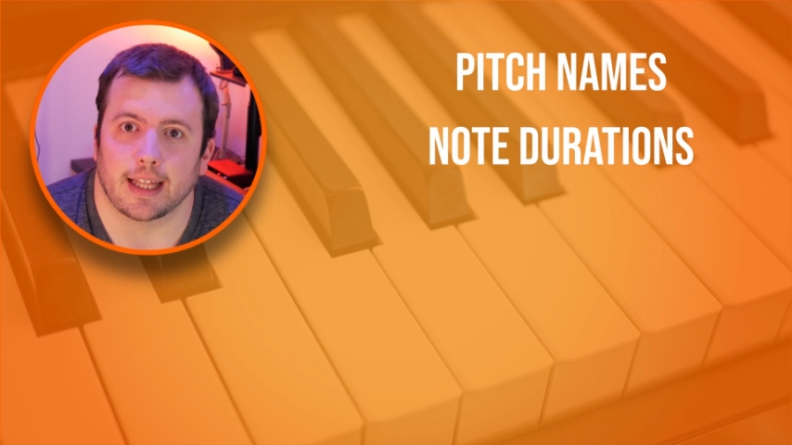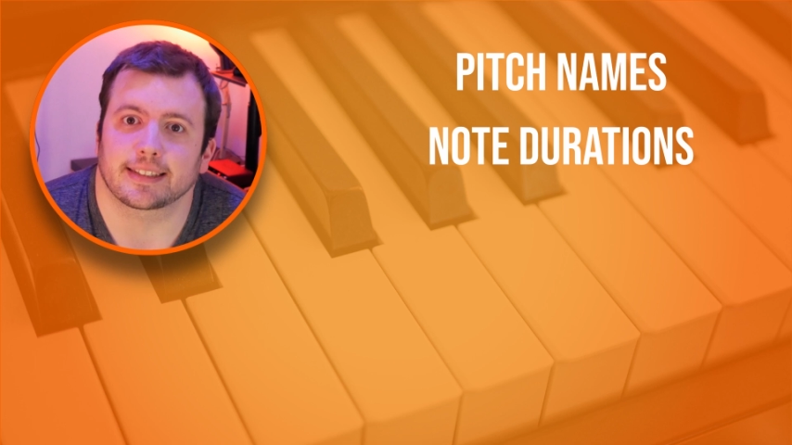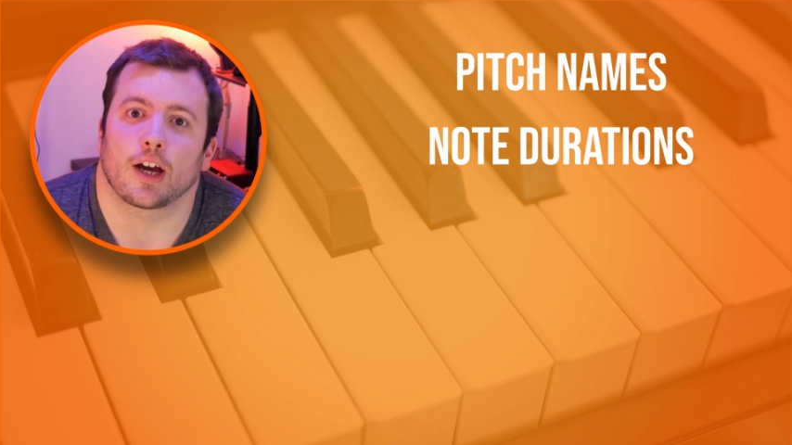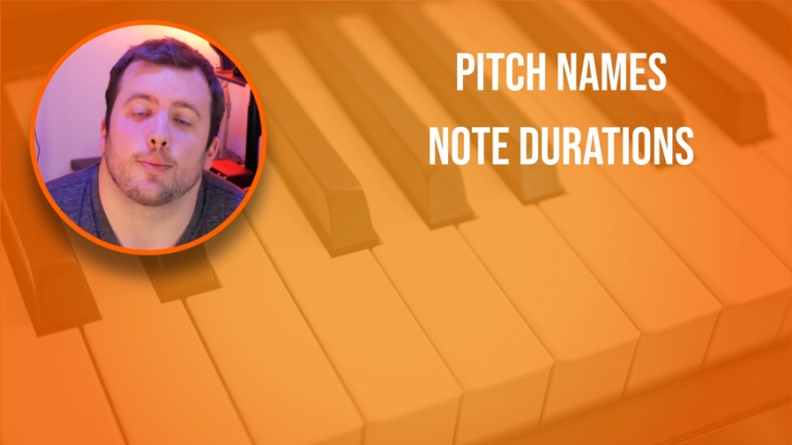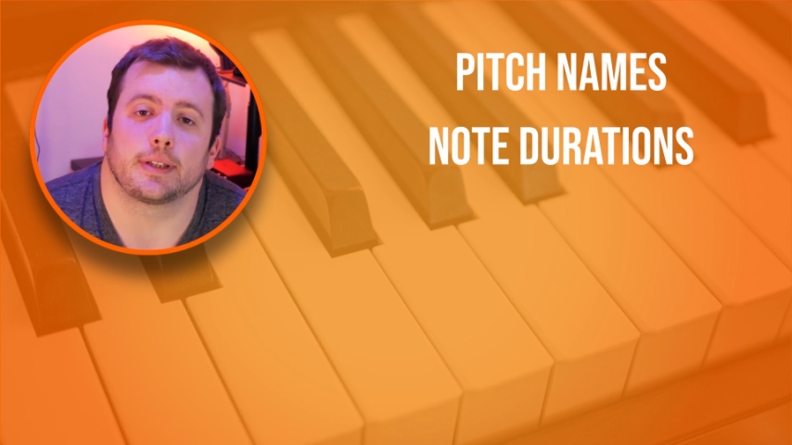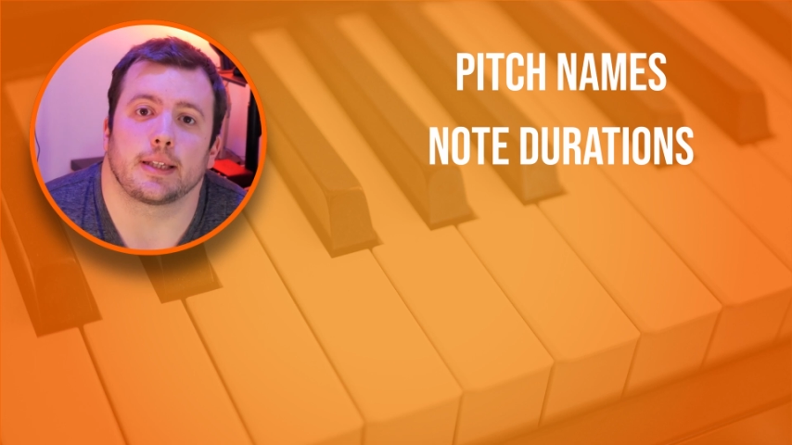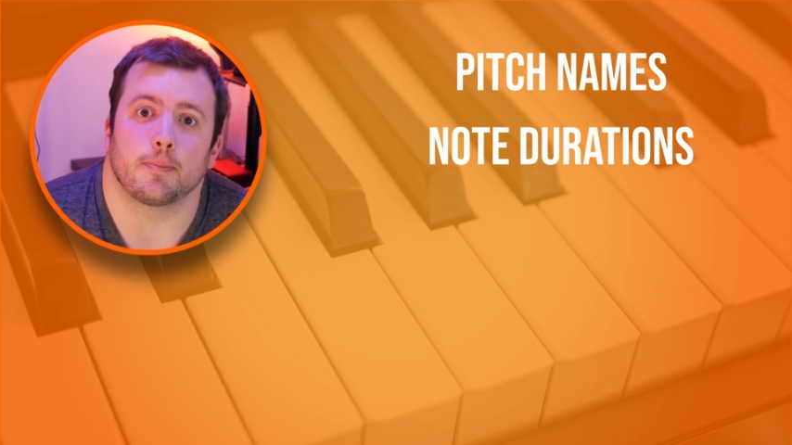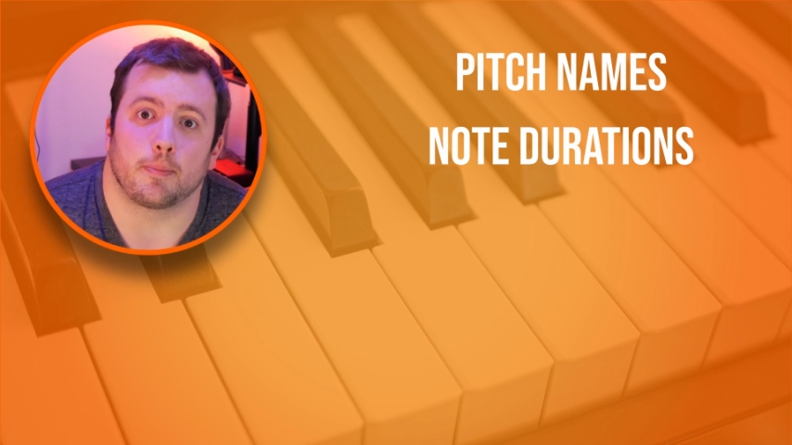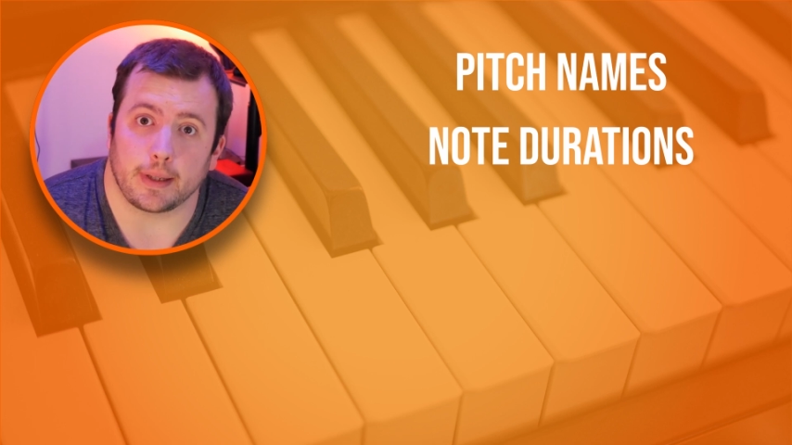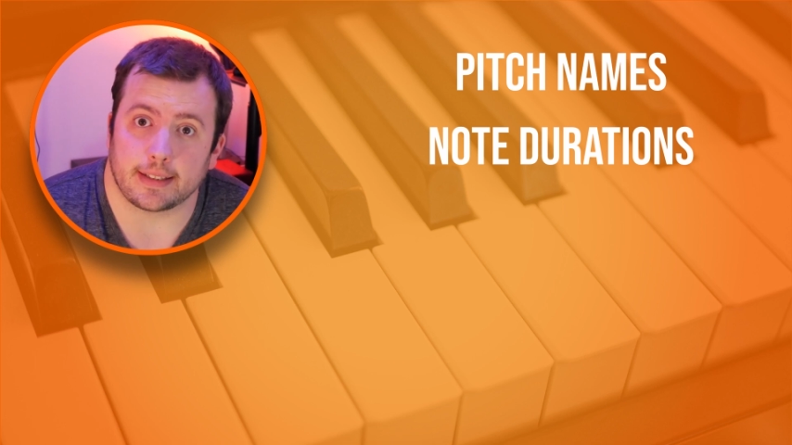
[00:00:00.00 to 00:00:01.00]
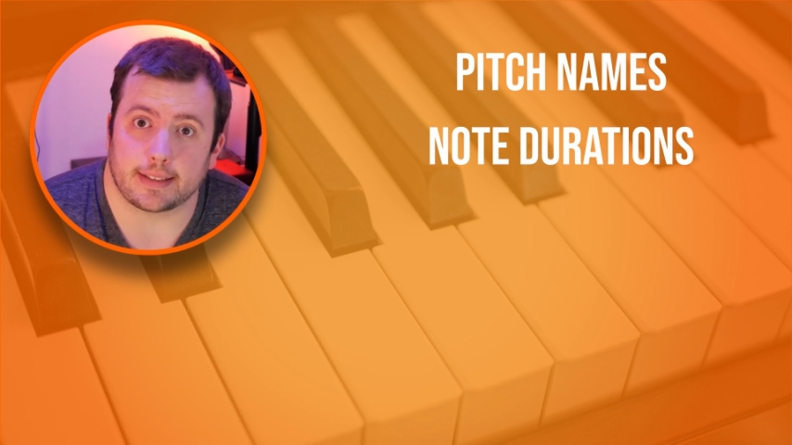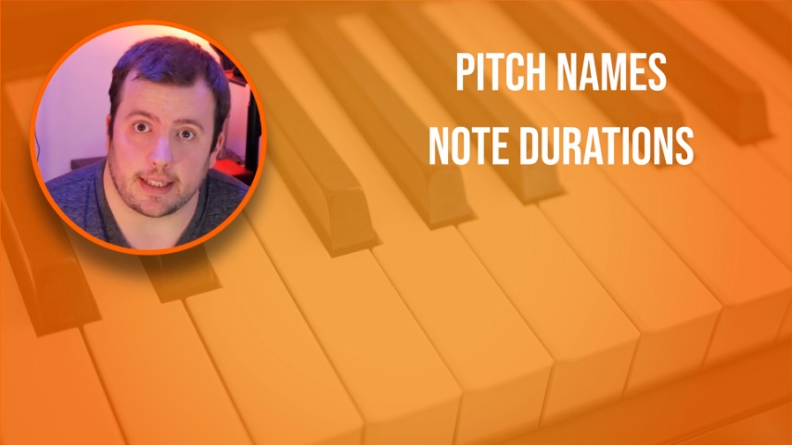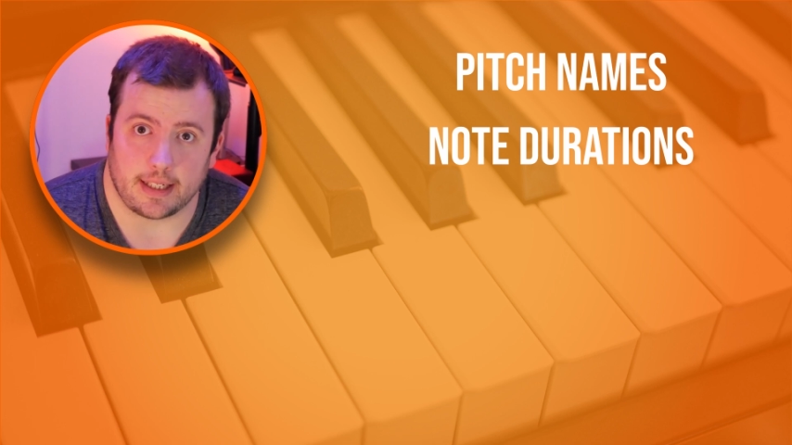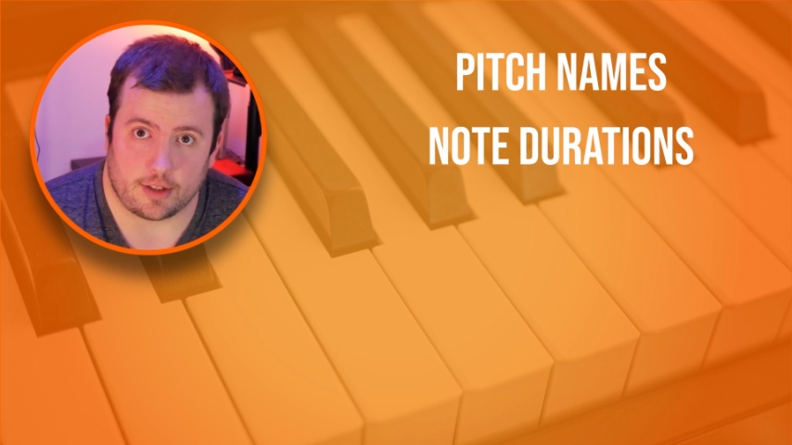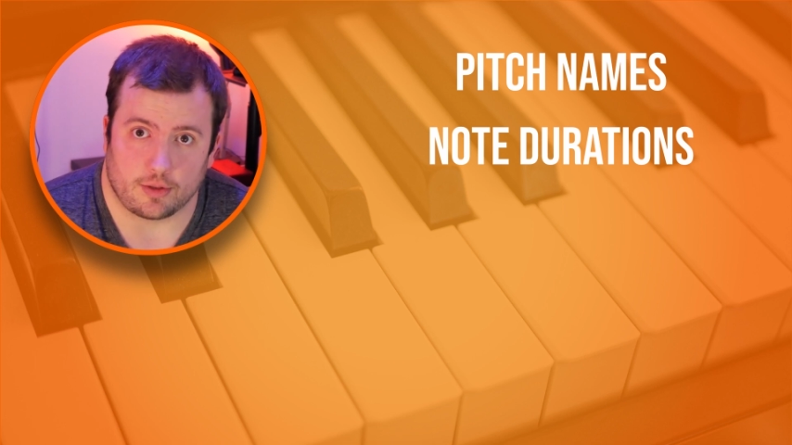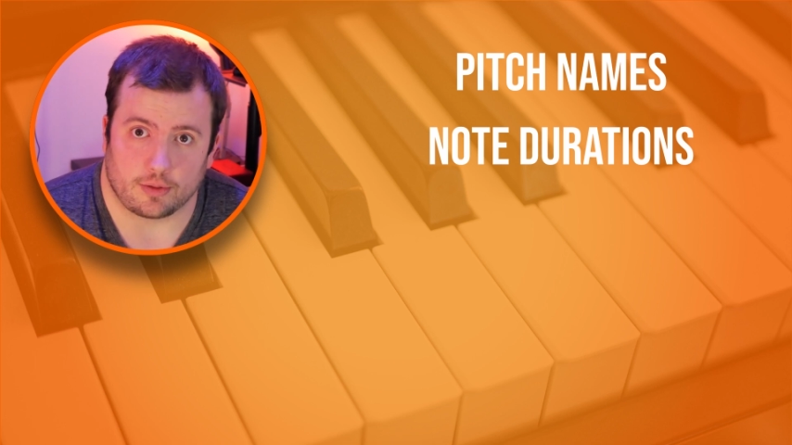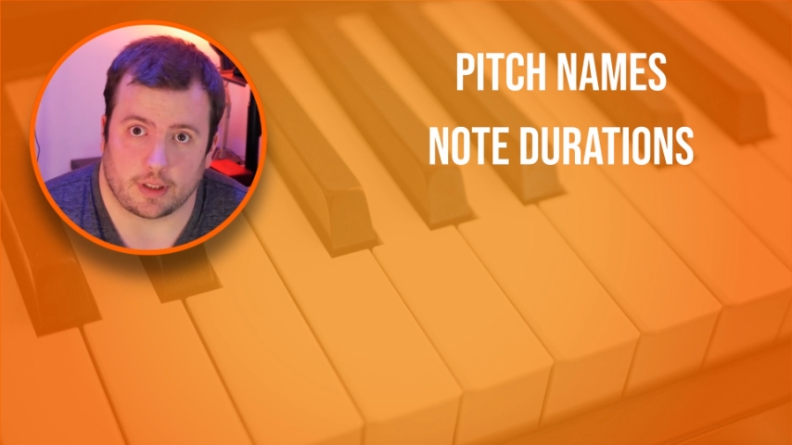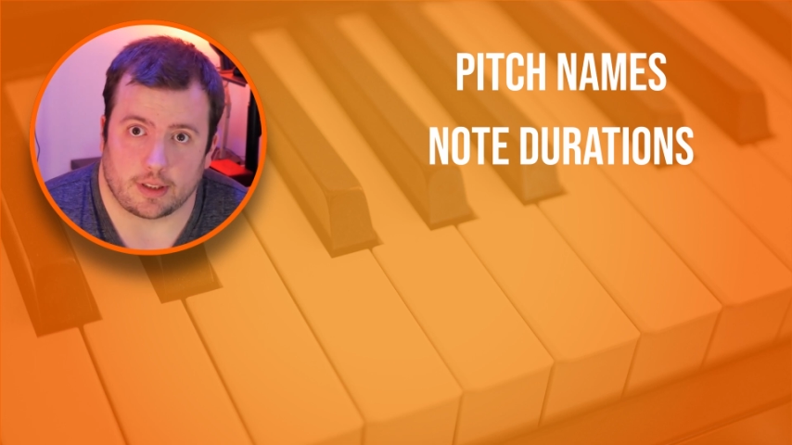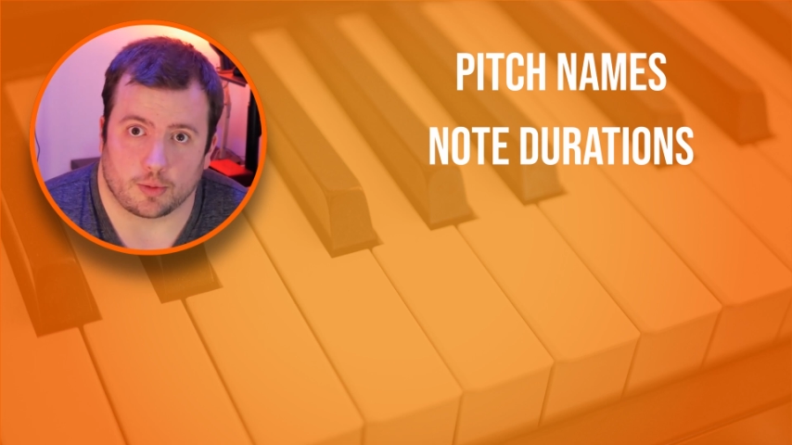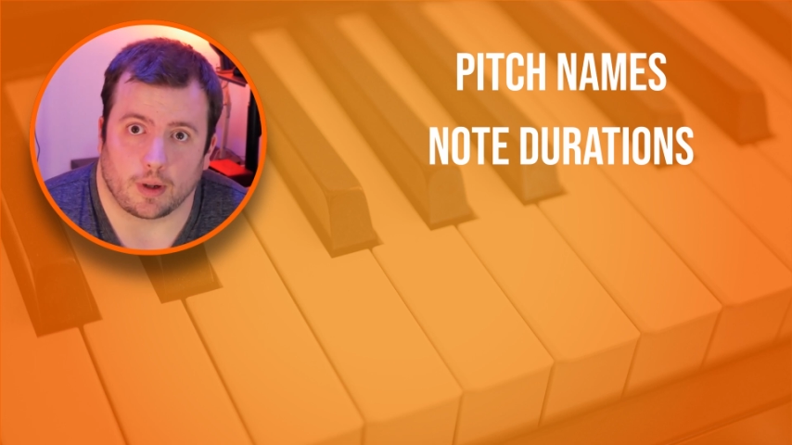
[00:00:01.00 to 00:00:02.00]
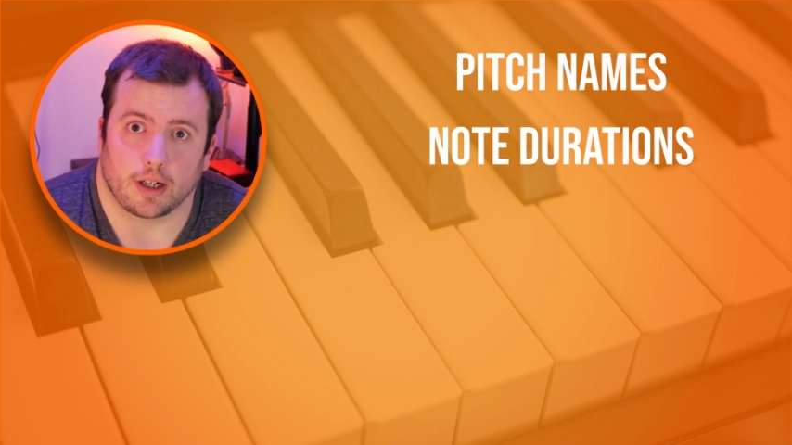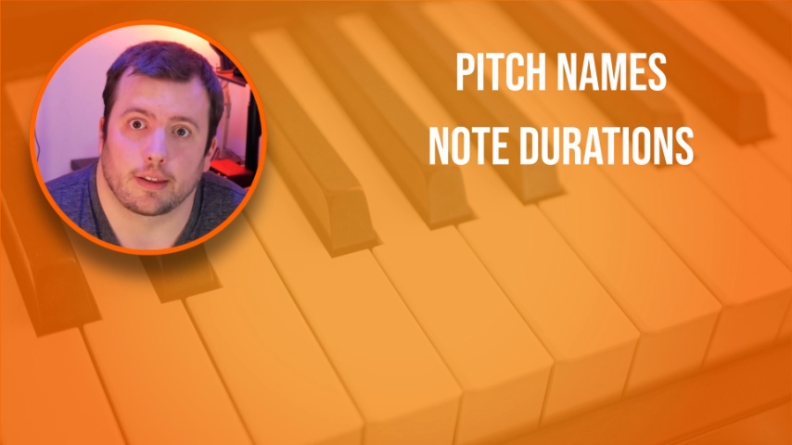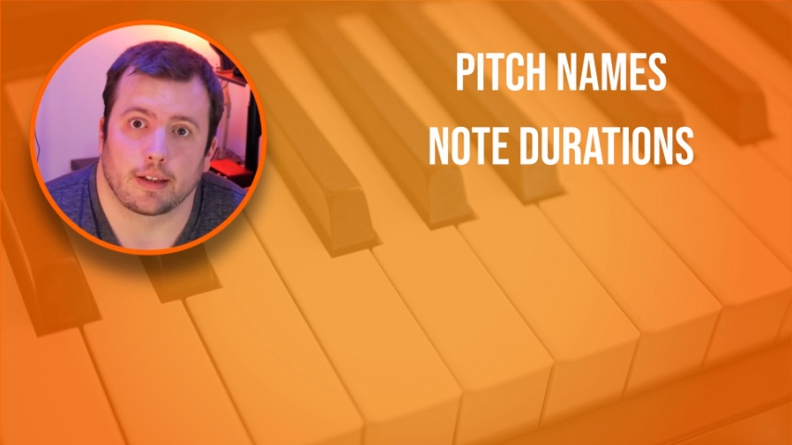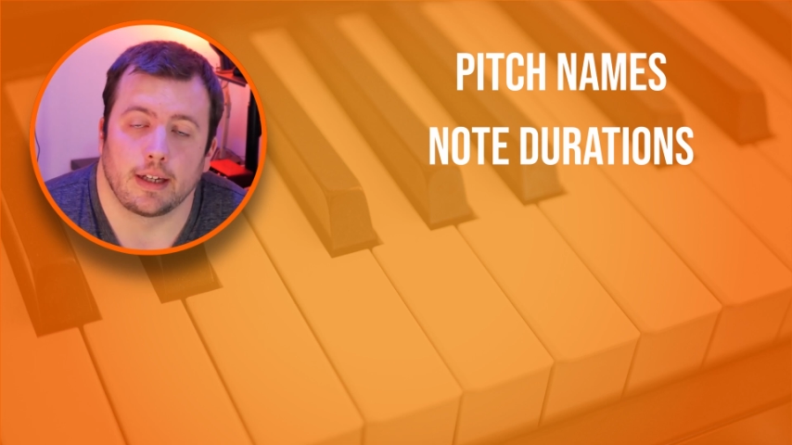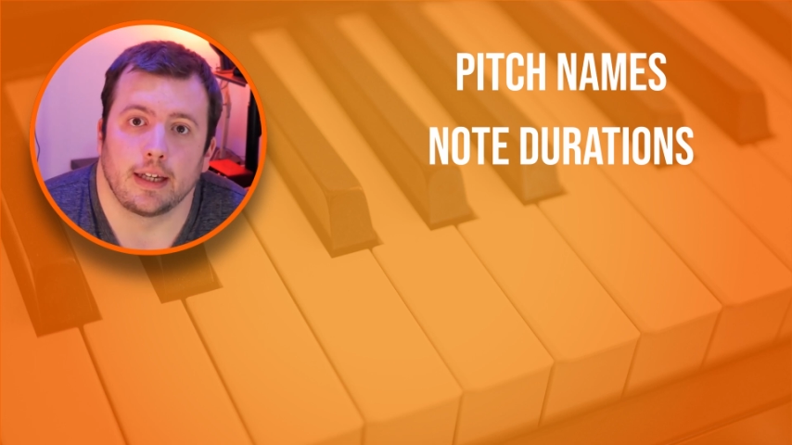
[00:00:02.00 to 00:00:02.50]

That's how many beats each note is worth.